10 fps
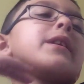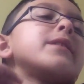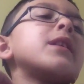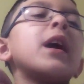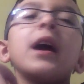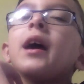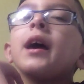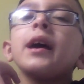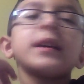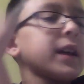leads.
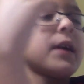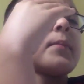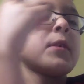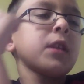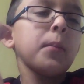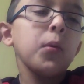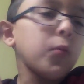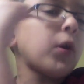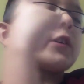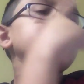Get me number
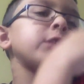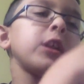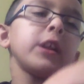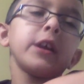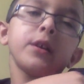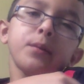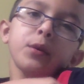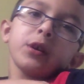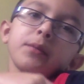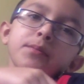one on the
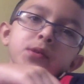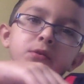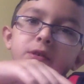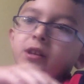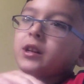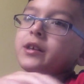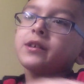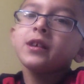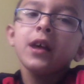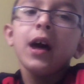leaderboard in music
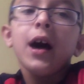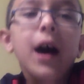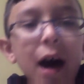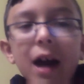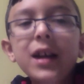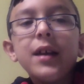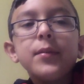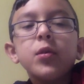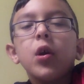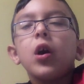leads. I
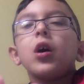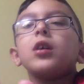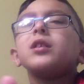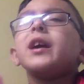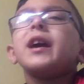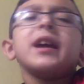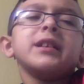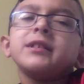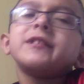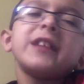love you all
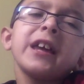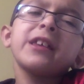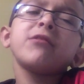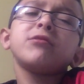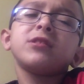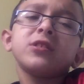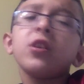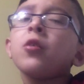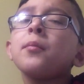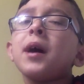and thank you
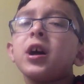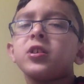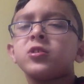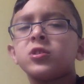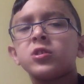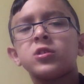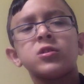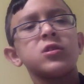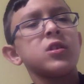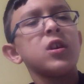so
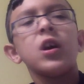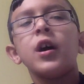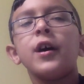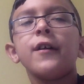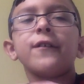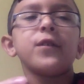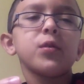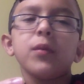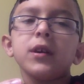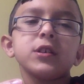much
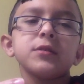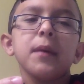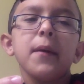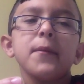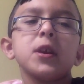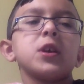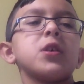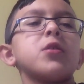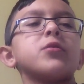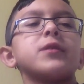for watching my
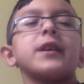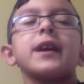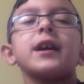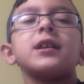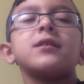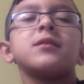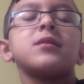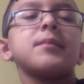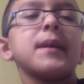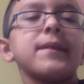videos and getting
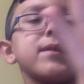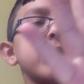to me